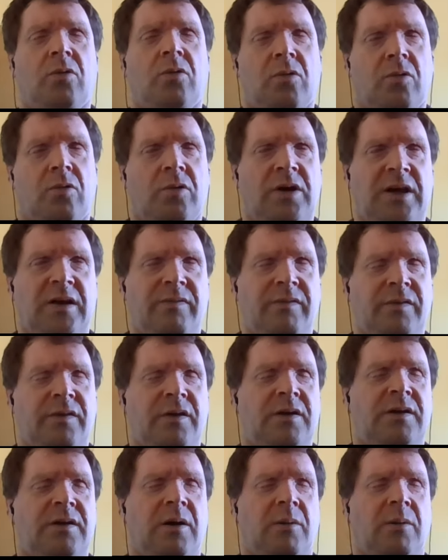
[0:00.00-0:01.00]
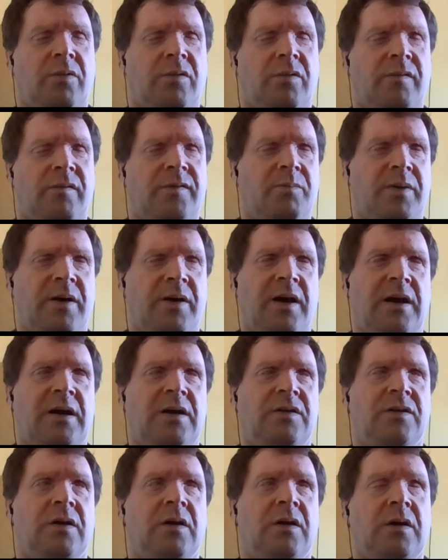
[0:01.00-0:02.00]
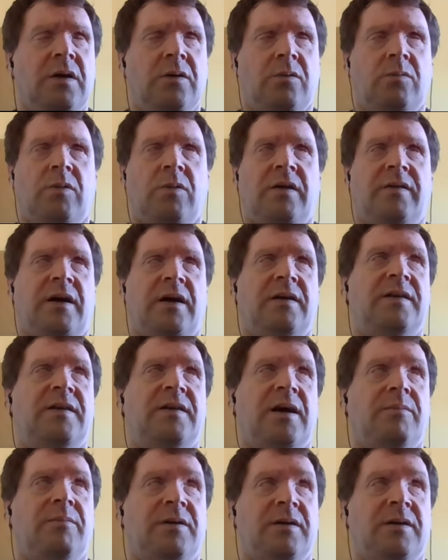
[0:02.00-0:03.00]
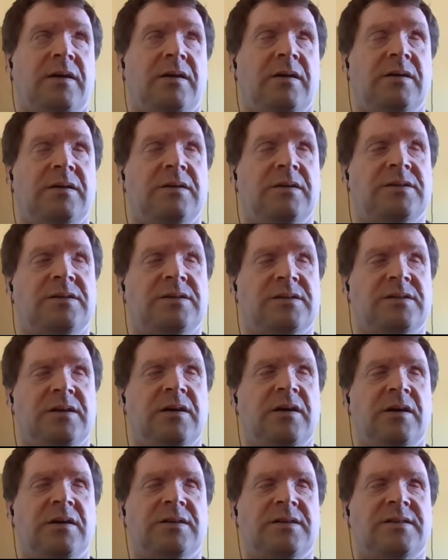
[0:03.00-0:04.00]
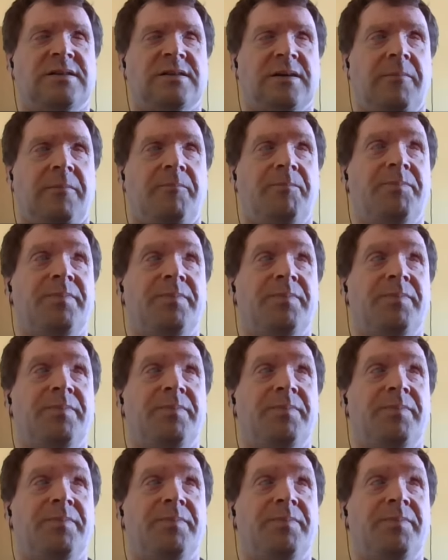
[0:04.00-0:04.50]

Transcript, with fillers: or even the number of the page where that chapter starts.